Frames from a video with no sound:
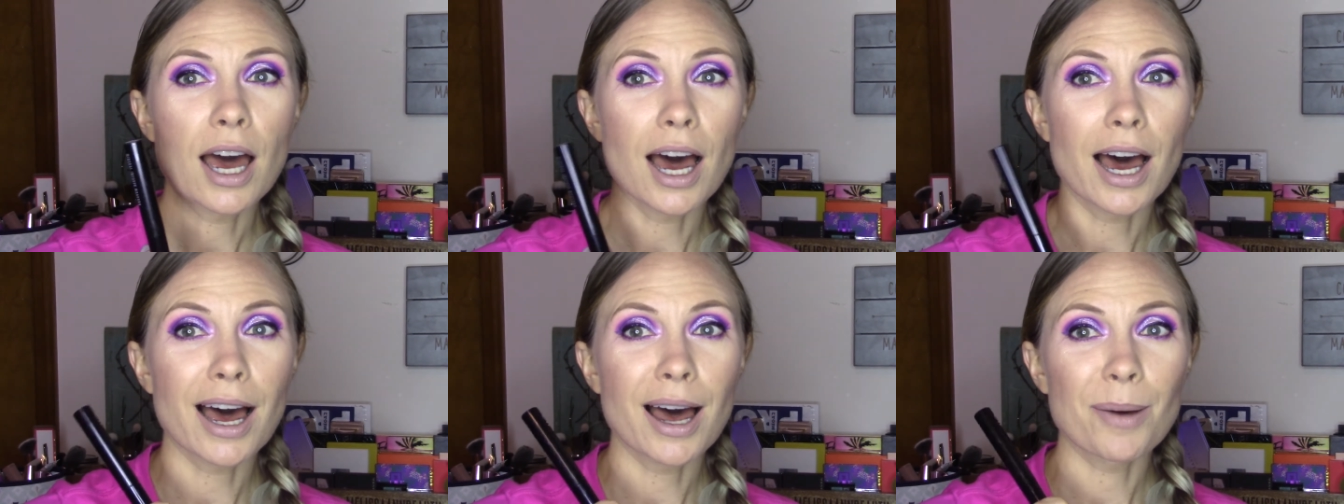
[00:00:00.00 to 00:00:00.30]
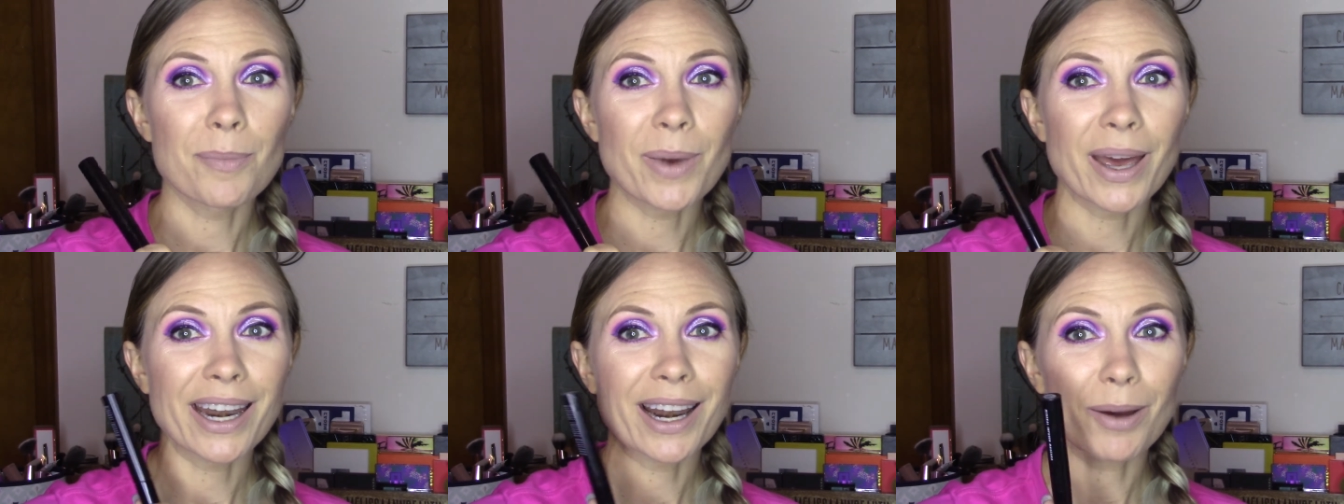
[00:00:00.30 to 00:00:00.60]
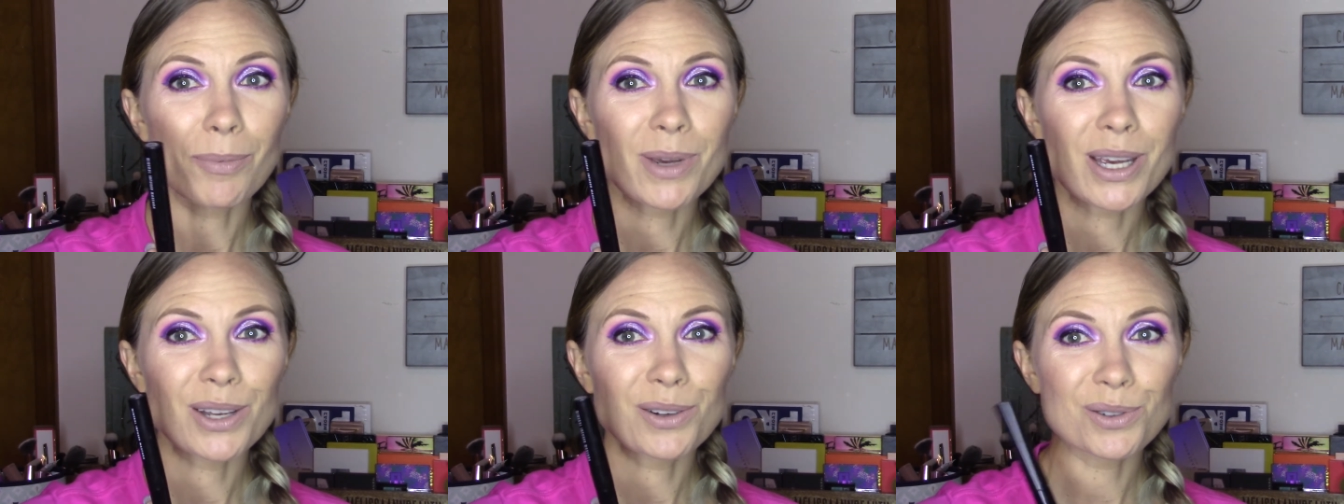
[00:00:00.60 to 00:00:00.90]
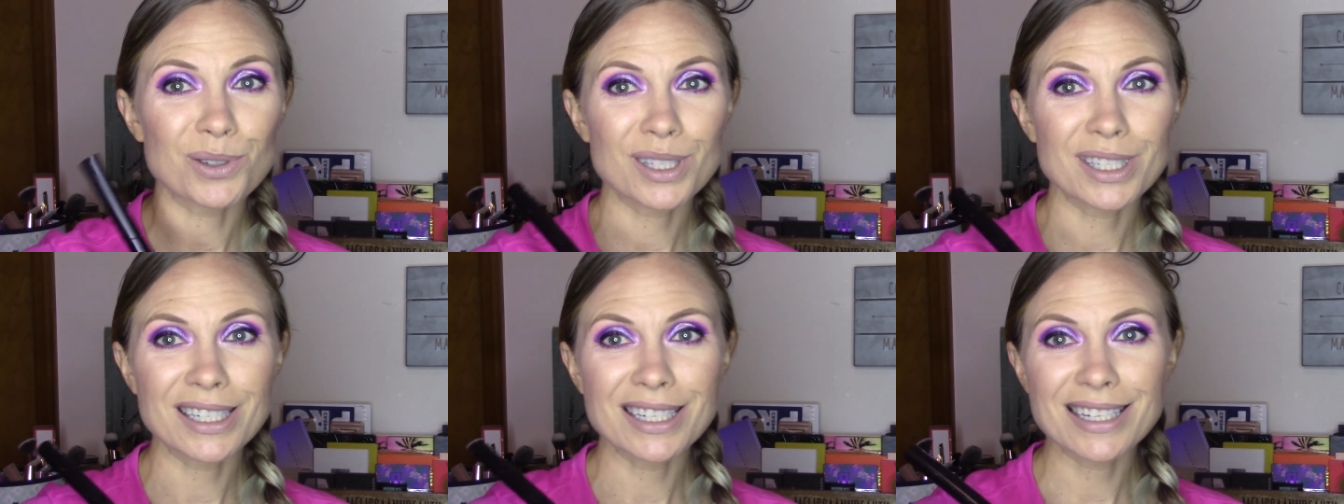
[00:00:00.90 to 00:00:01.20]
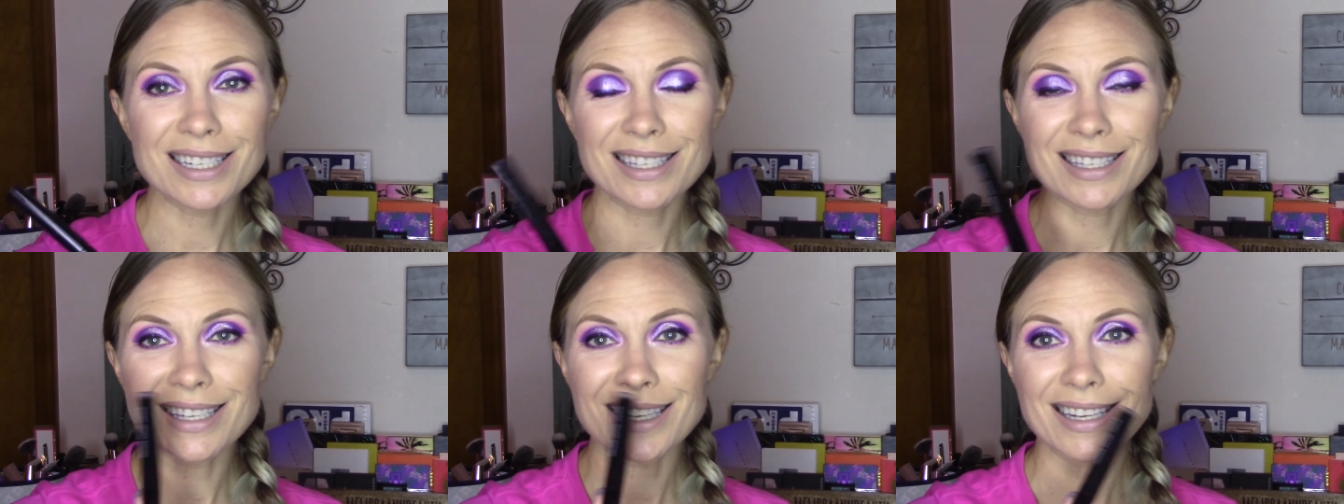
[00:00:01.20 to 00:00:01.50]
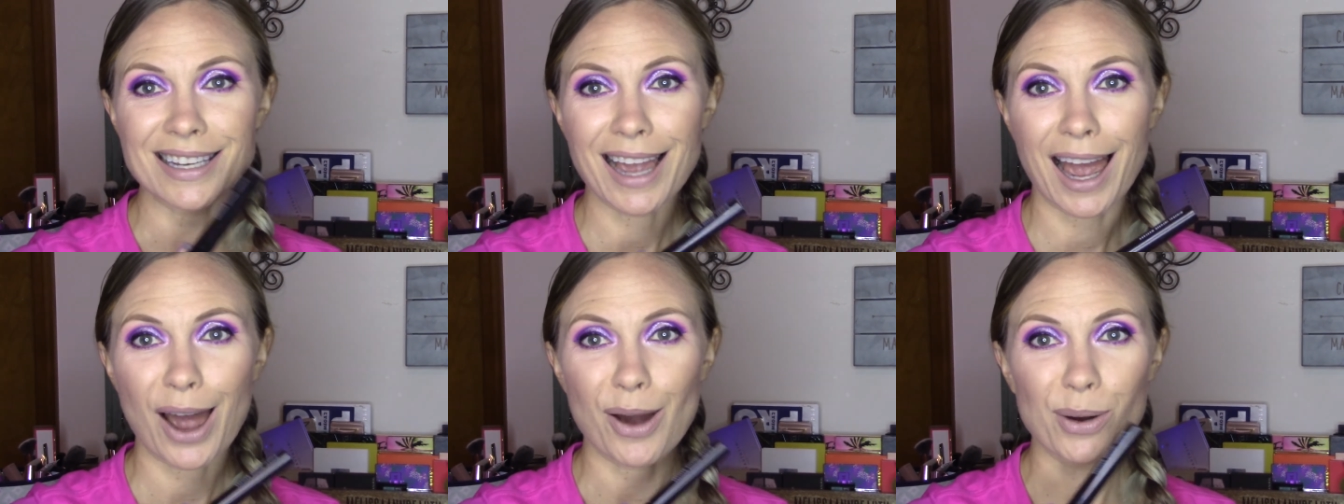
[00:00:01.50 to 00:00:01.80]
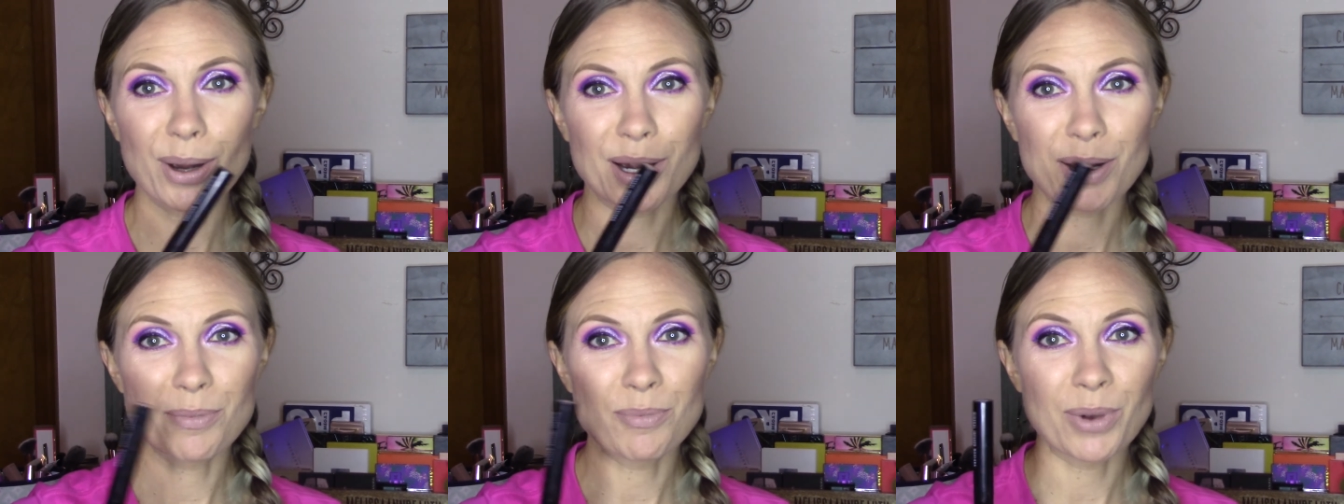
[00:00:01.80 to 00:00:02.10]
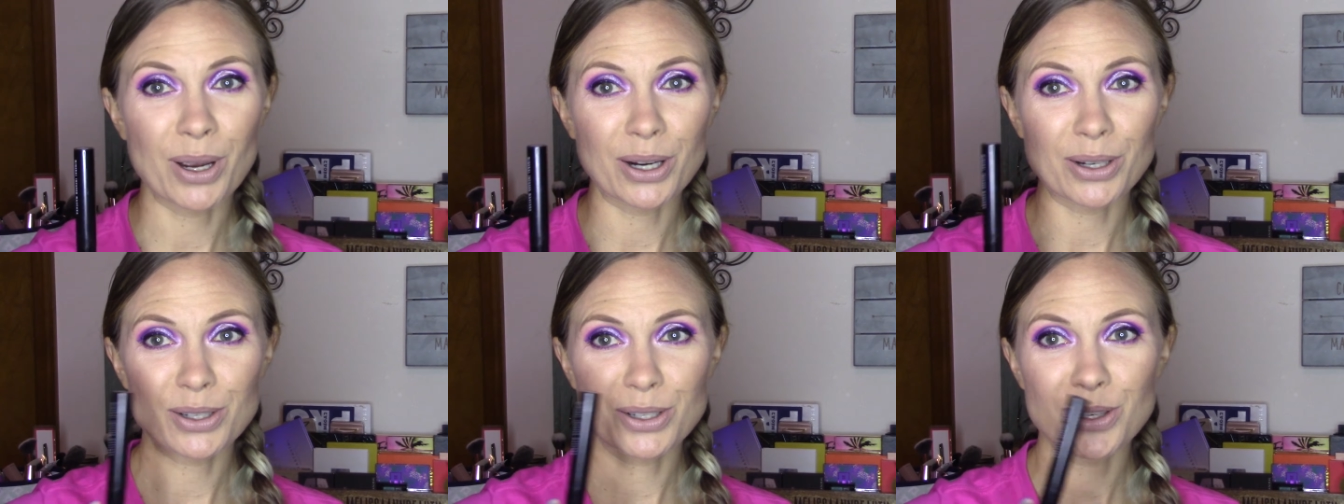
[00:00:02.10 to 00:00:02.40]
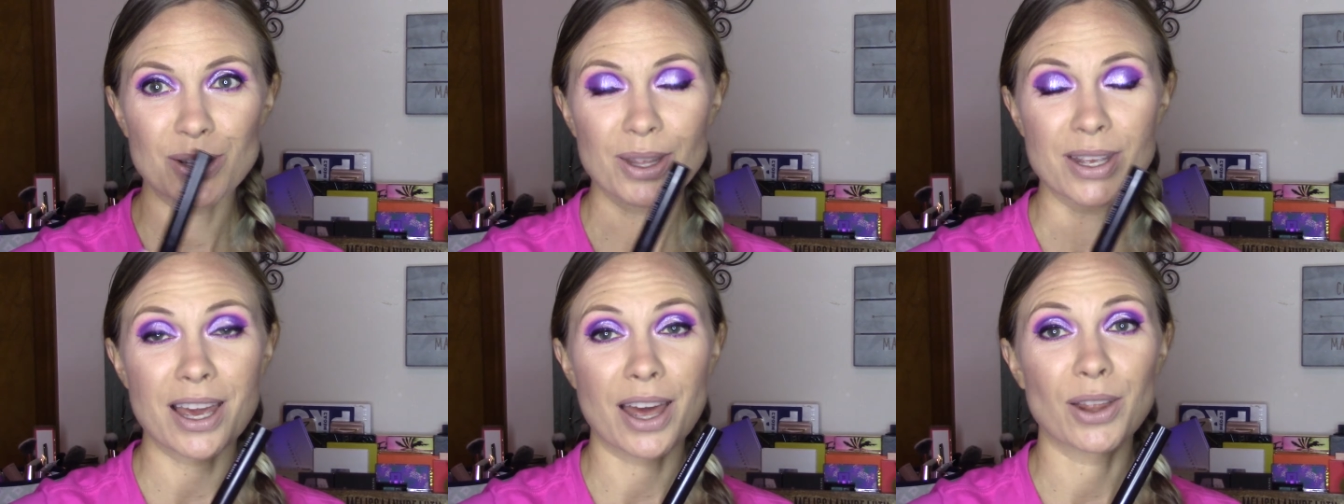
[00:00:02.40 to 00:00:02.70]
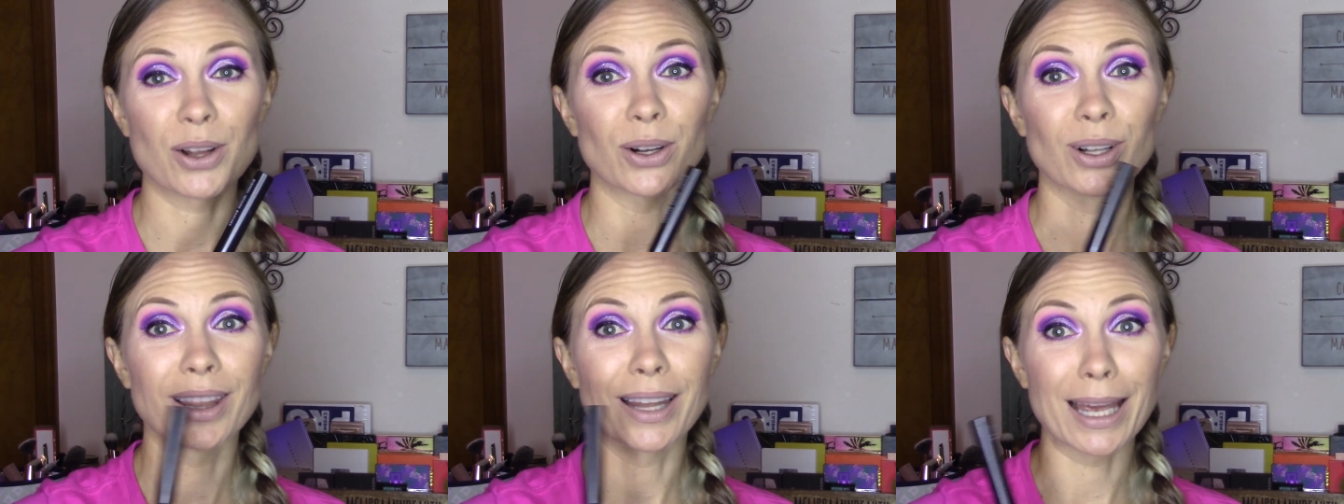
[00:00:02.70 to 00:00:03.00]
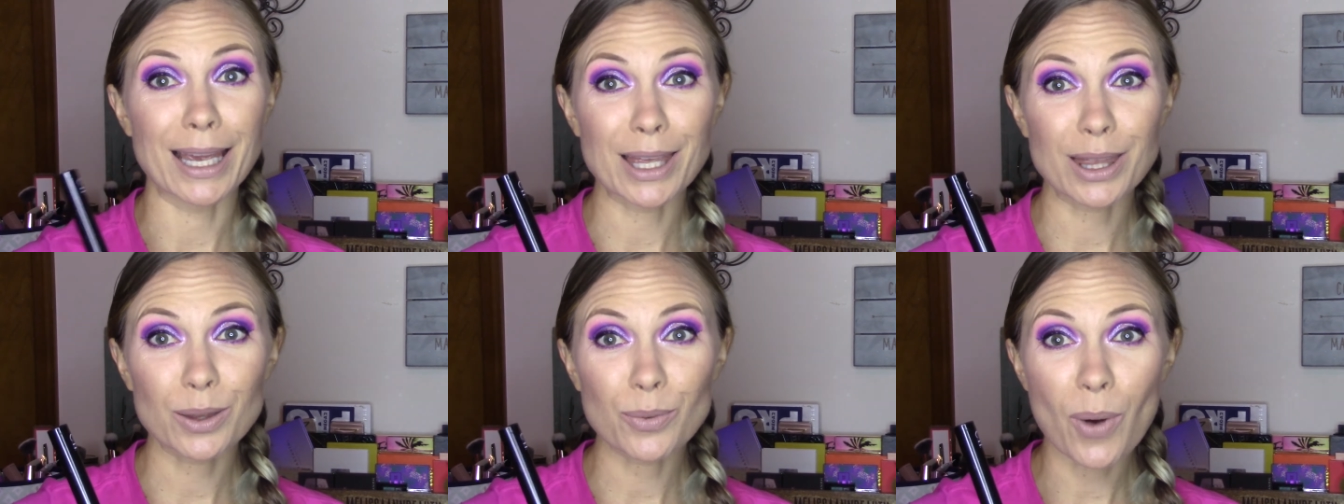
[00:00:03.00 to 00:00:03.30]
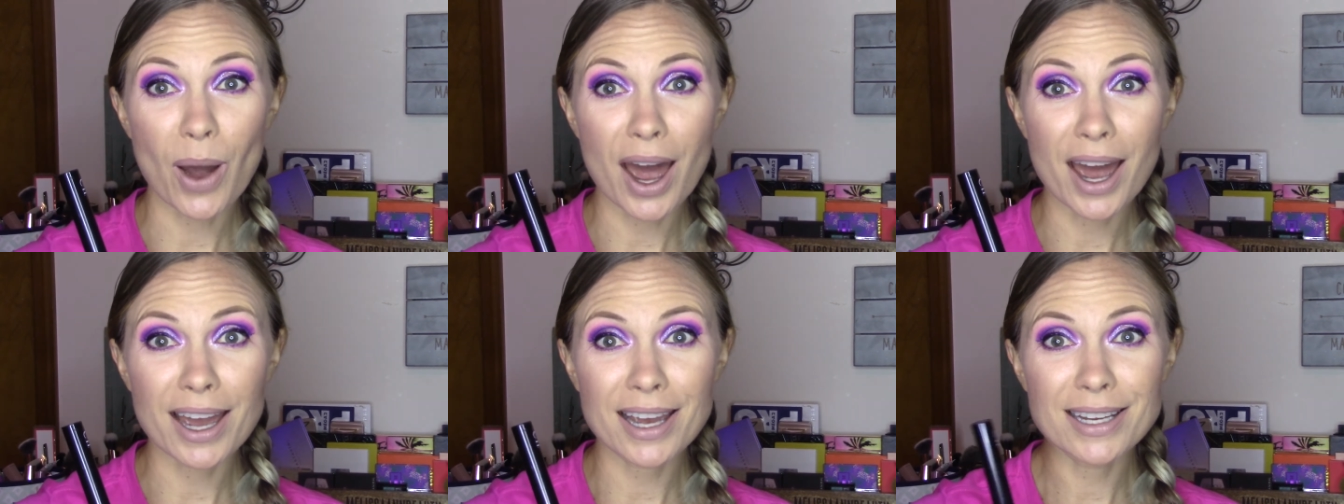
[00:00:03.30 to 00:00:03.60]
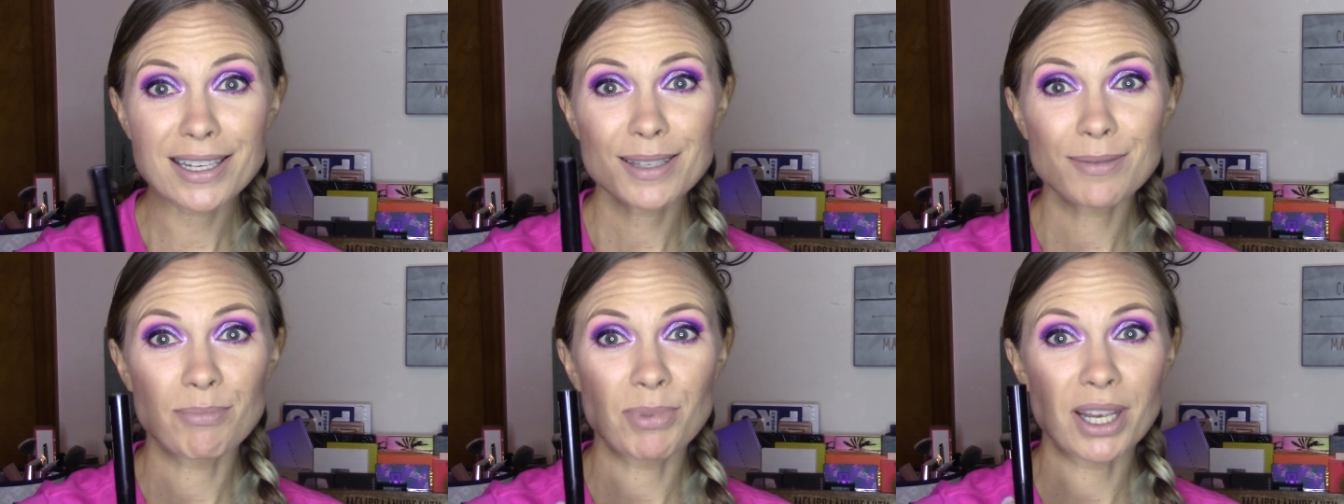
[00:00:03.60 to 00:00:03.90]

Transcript: And I'll be interested to see how it compares to the other lengthwise,